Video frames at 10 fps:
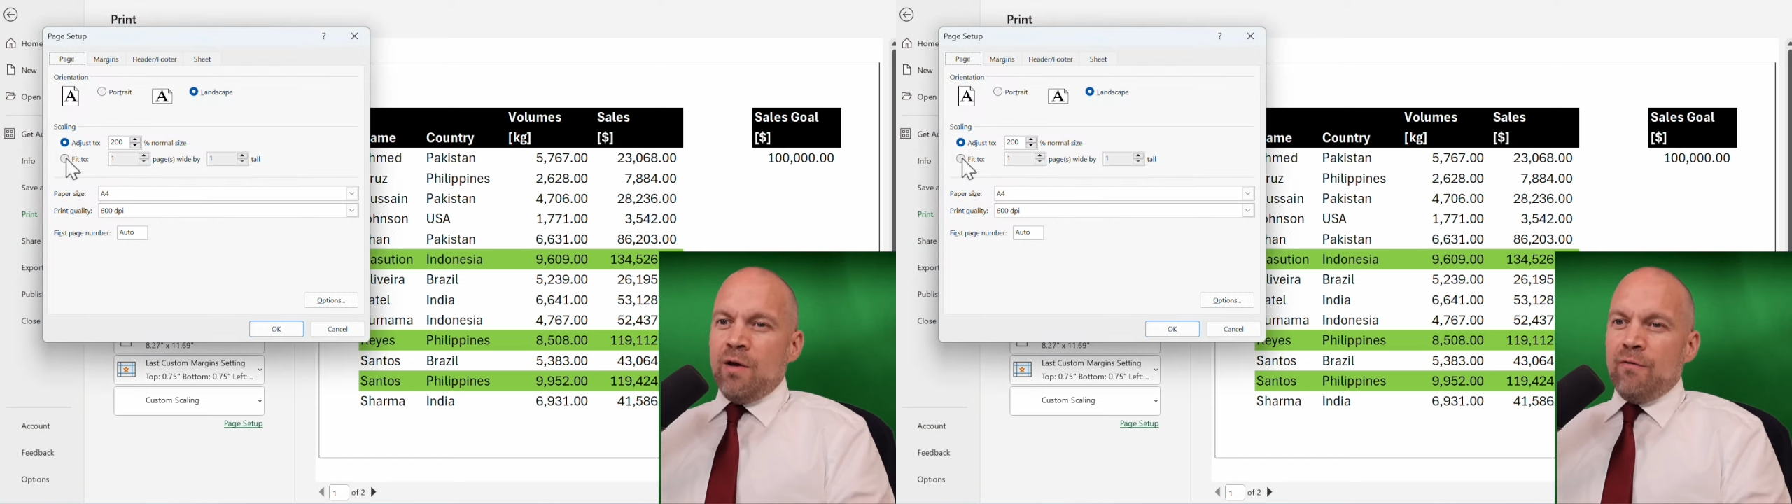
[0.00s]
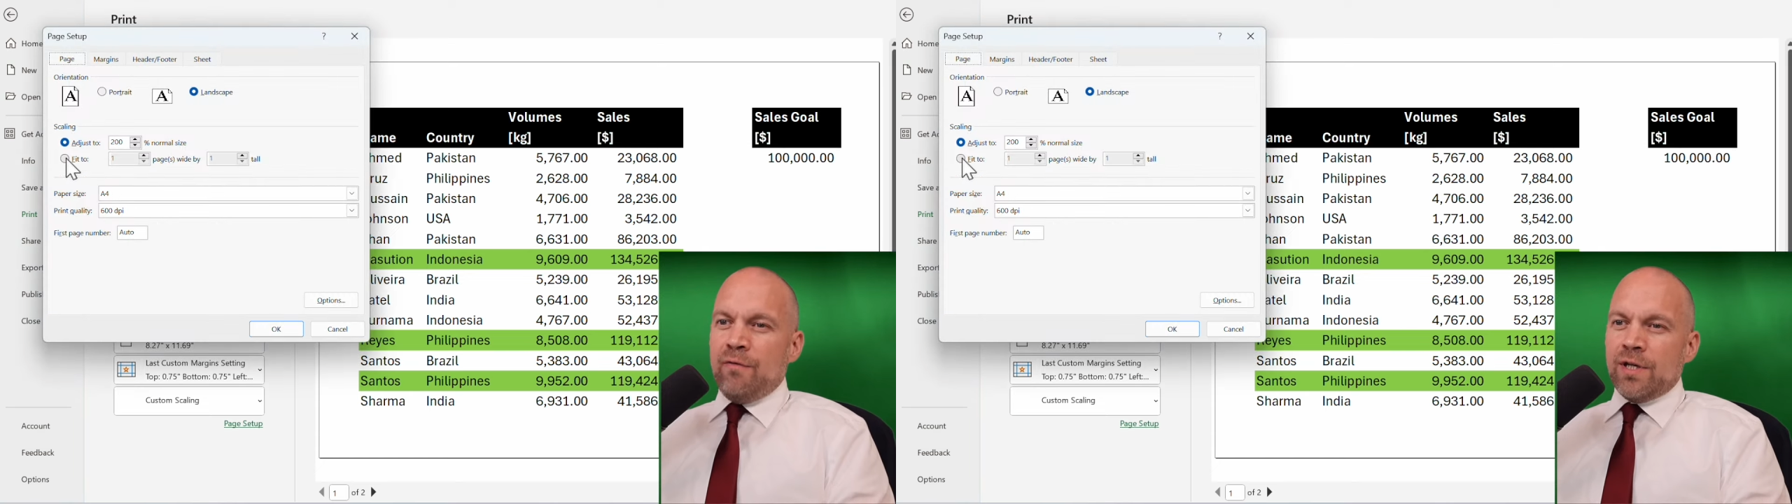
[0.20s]

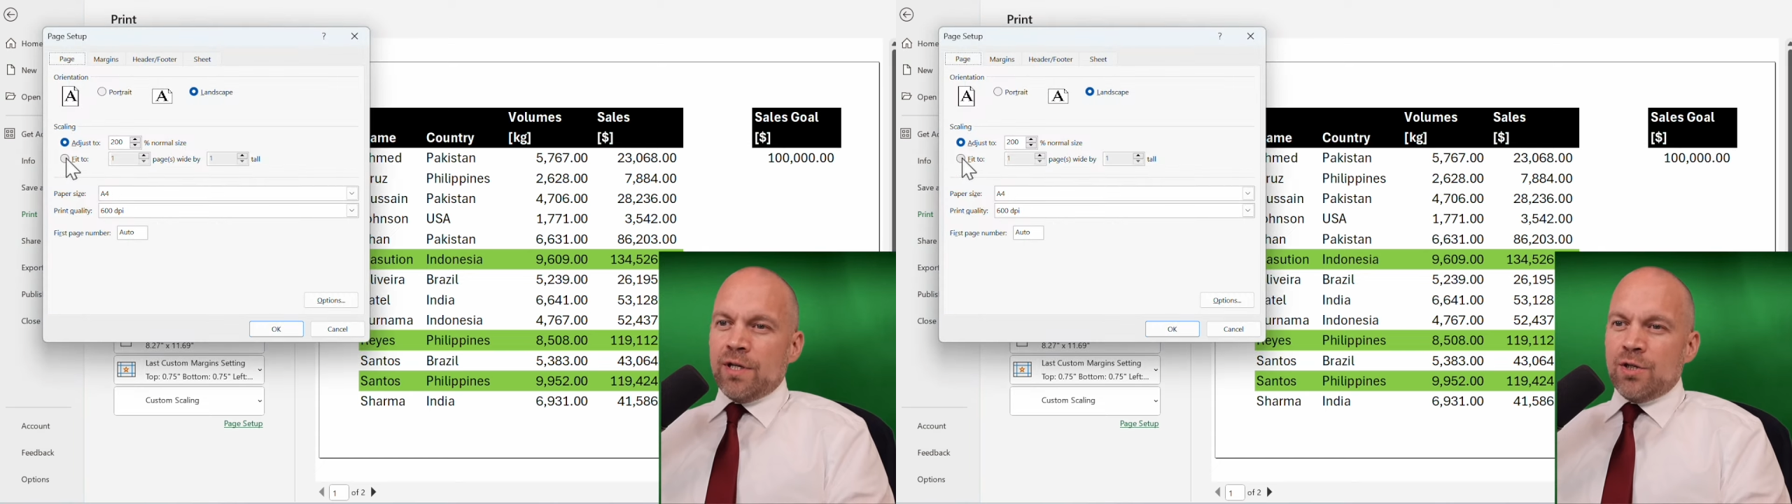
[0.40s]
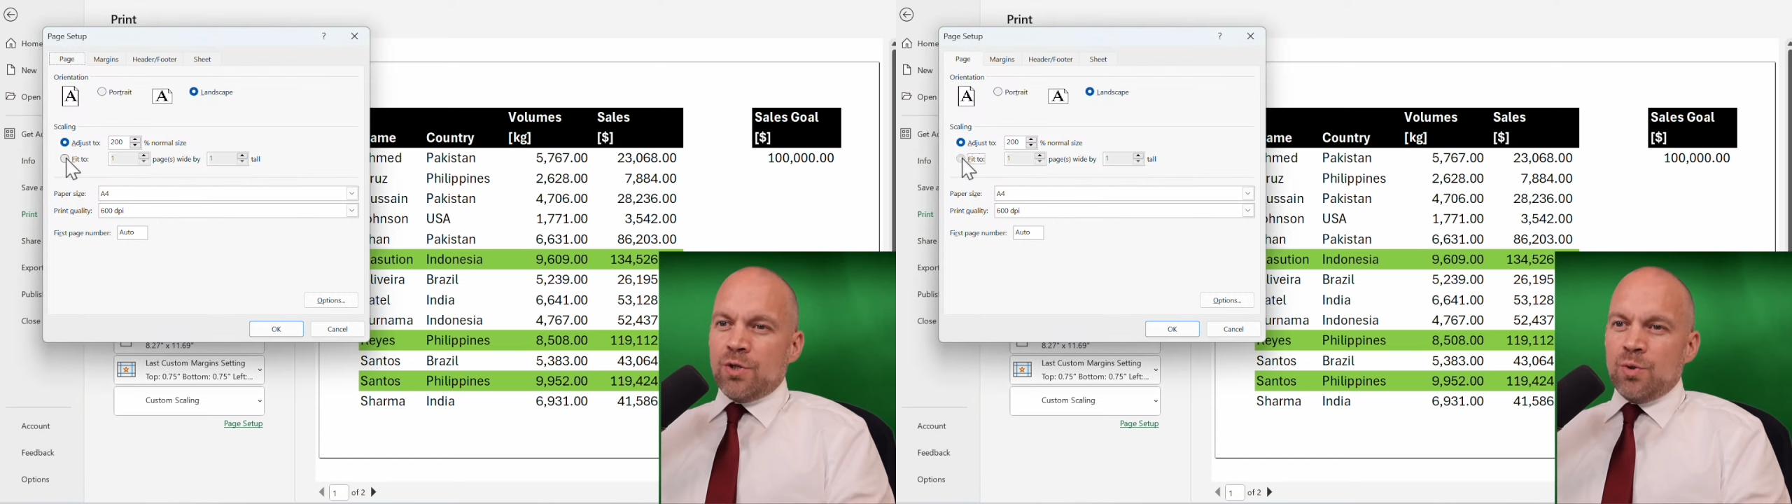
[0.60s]
fit
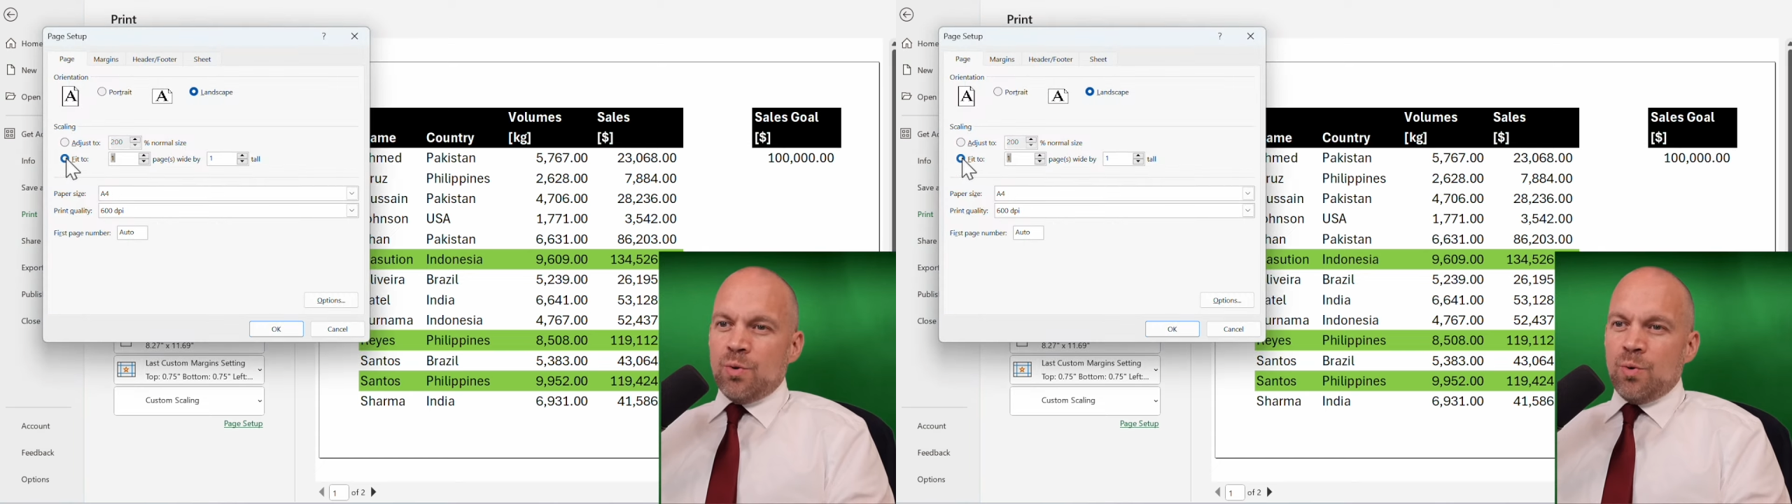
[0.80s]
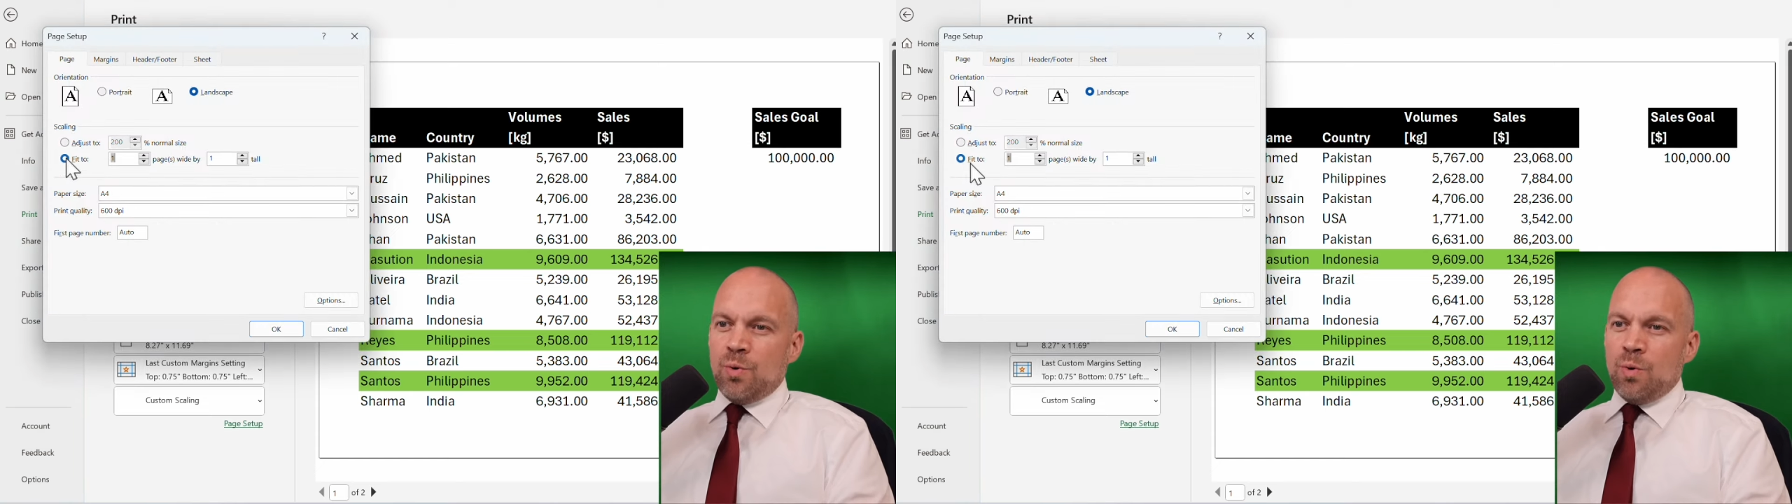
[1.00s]
it
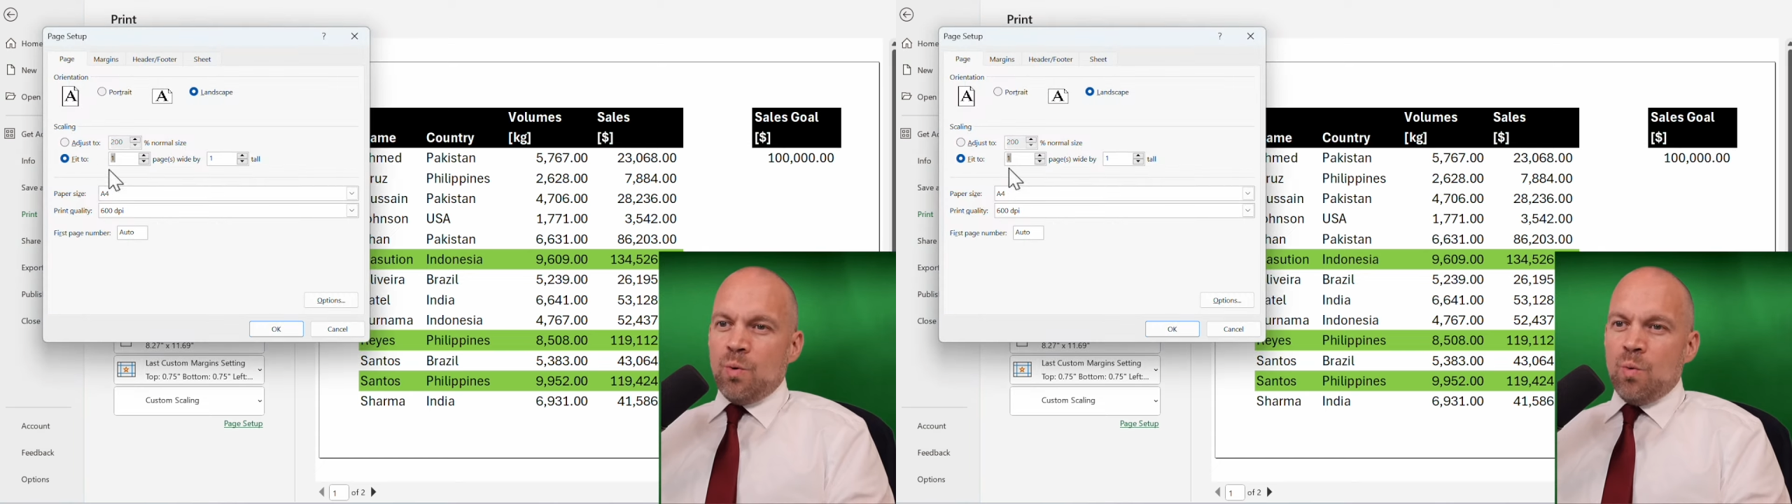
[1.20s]
to